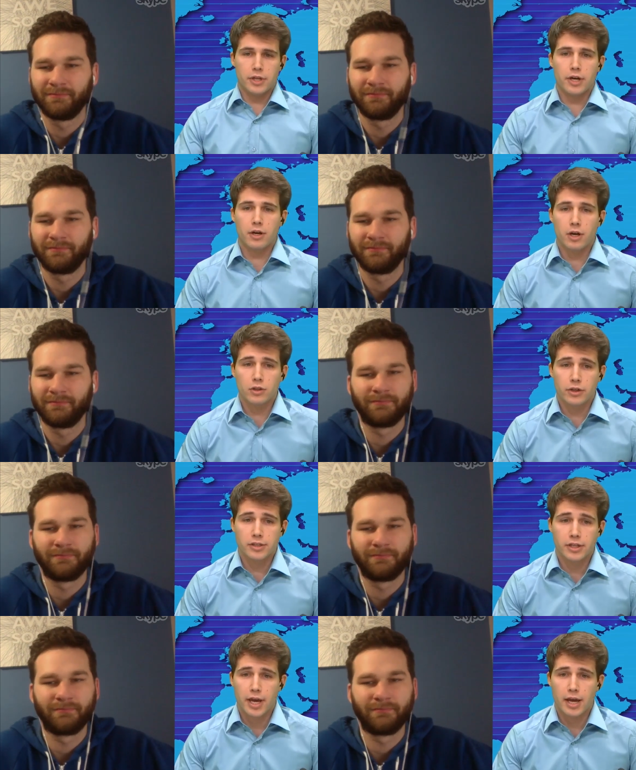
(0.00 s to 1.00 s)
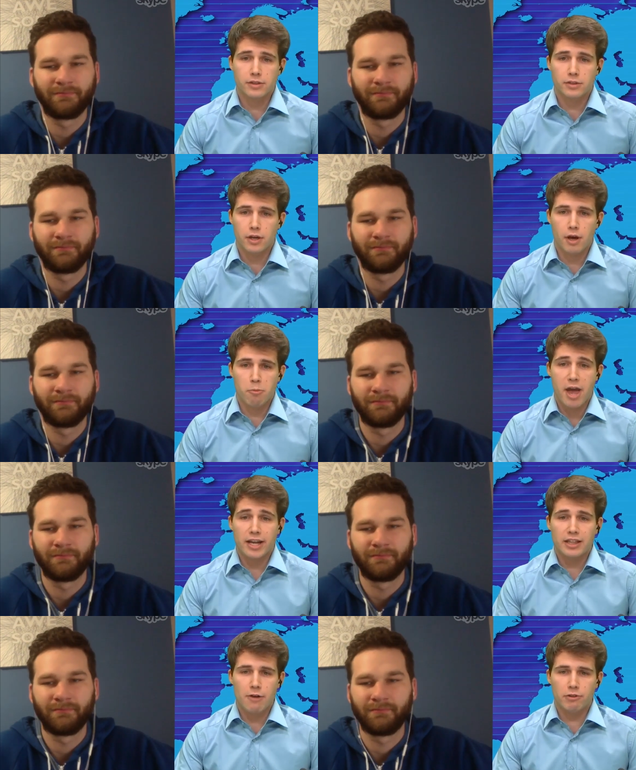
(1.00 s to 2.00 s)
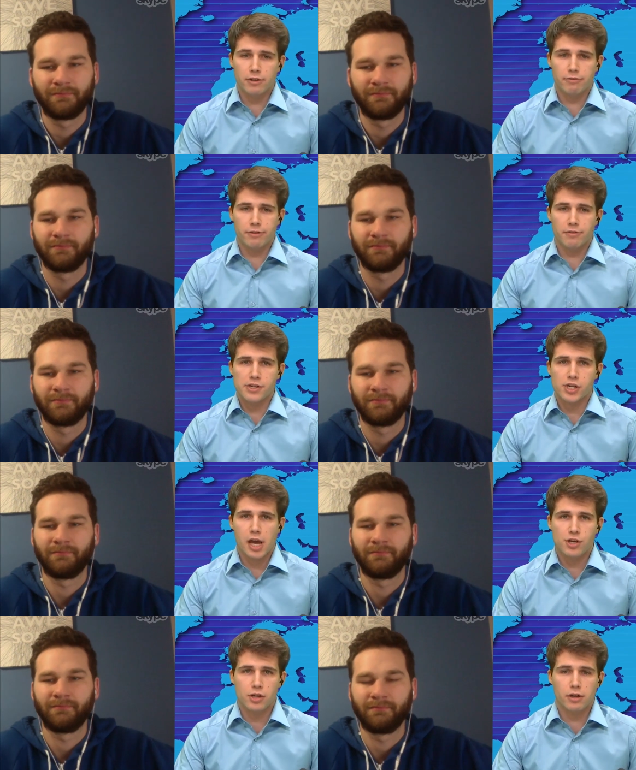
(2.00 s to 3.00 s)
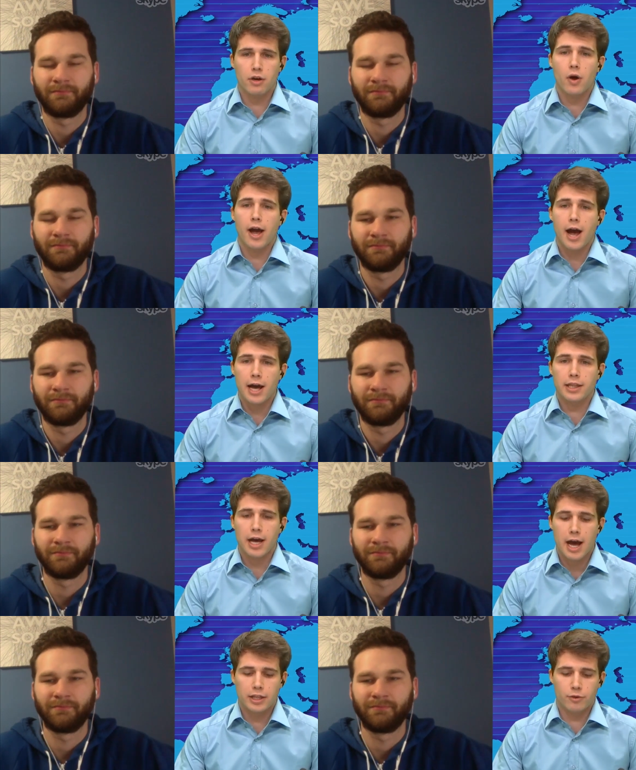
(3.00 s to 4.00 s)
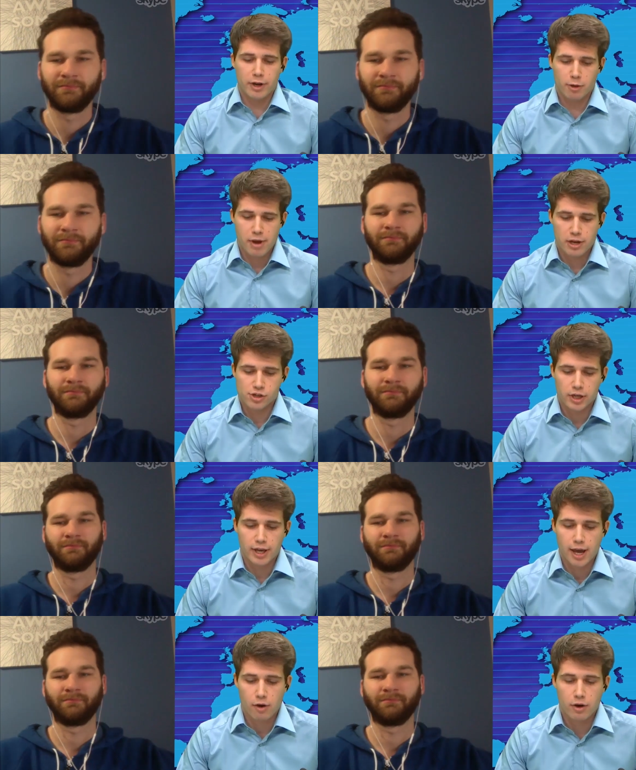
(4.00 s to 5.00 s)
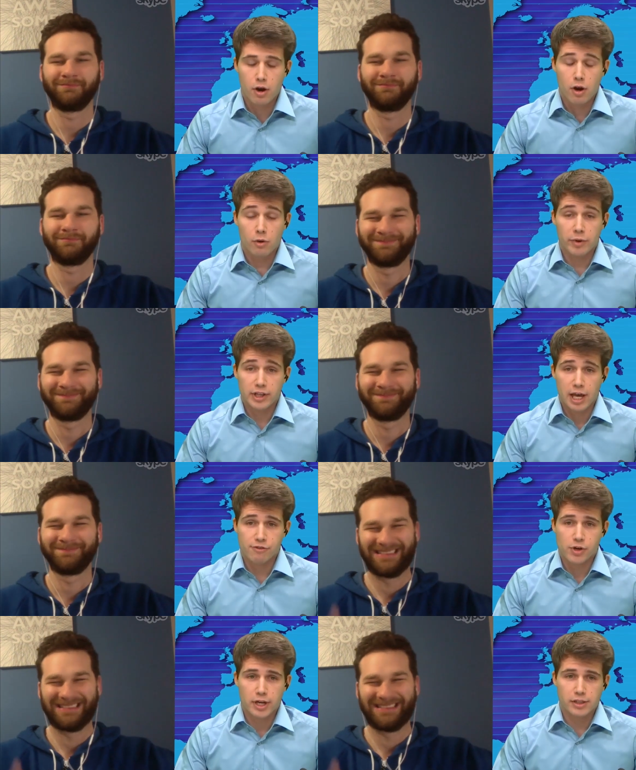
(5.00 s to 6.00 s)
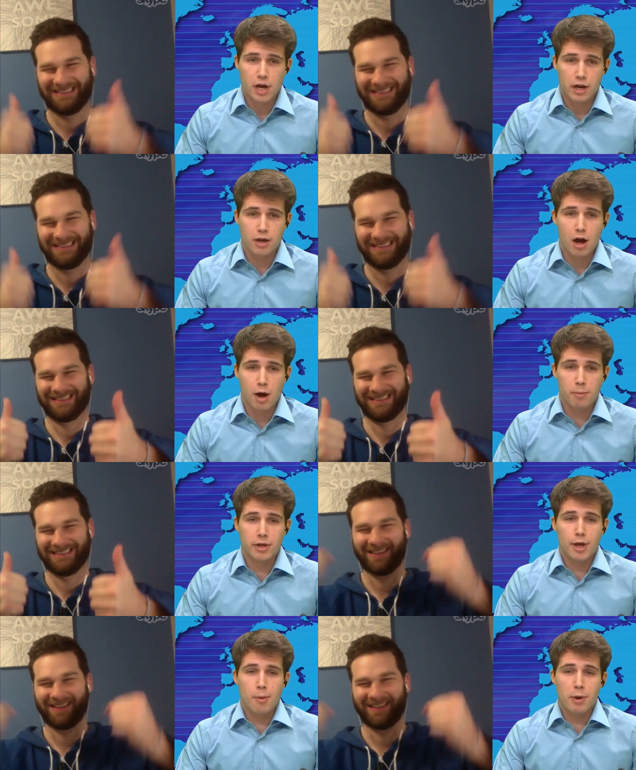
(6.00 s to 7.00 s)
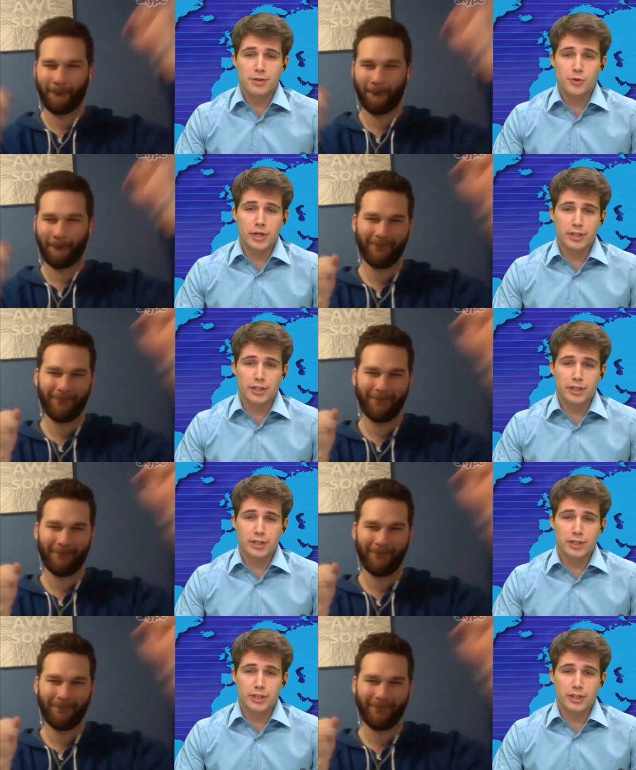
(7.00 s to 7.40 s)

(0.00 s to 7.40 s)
Speaker 1: that are looking to get any level of education, you know, I highly recommend checking out reallifetrading.com, maybe doing a